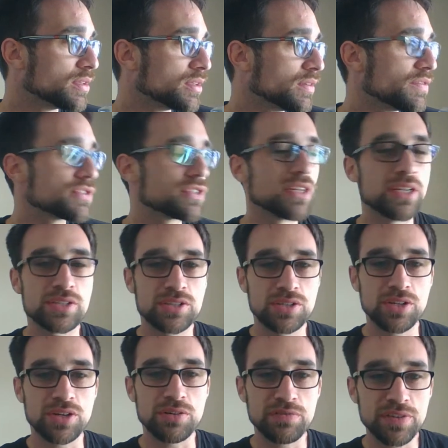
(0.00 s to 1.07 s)
Obviously, it's,
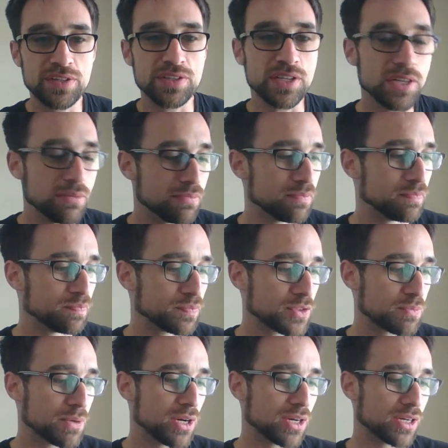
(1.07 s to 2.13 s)
you know, fizzy,
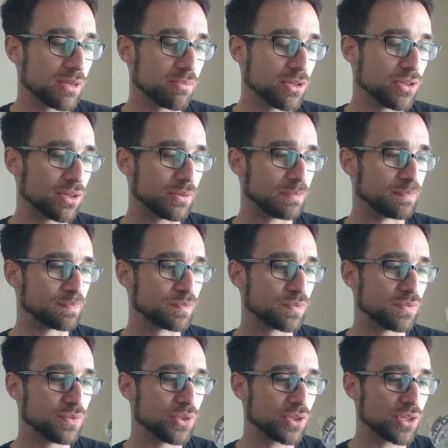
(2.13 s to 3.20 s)
sparkling, but not
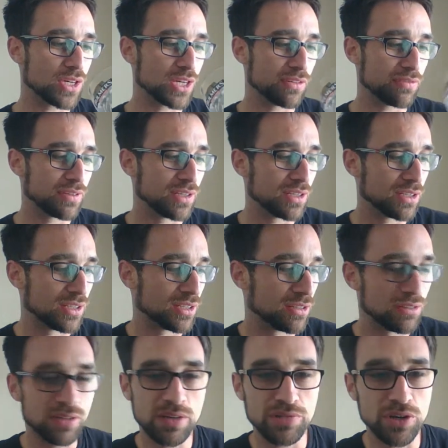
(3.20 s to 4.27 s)
kind of,
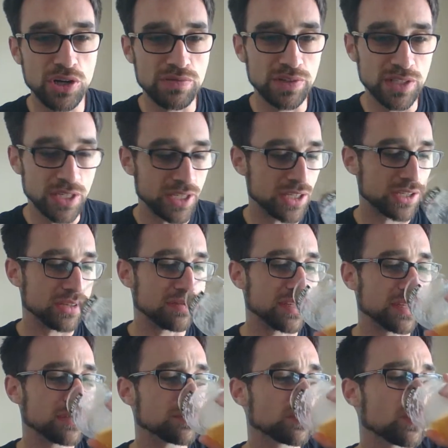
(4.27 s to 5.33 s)
haven't overdone it, I don't think.